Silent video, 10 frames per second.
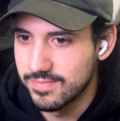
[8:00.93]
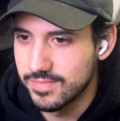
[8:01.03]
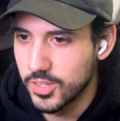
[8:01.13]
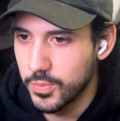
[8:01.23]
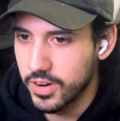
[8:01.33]

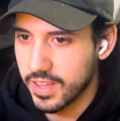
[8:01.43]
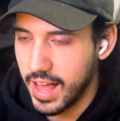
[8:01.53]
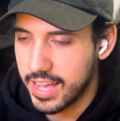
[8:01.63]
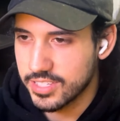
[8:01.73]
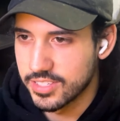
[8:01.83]
No more
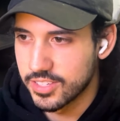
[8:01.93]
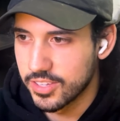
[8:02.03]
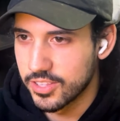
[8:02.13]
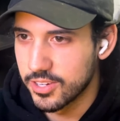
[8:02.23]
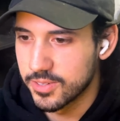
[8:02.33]
glasses
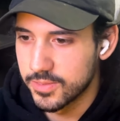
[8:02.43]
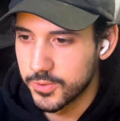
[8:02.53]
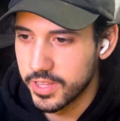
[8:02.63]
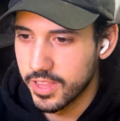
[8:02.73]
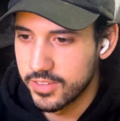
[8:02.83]
either.
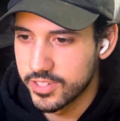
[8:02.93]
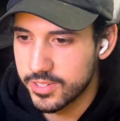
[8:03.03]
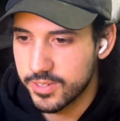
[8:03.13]
We love it.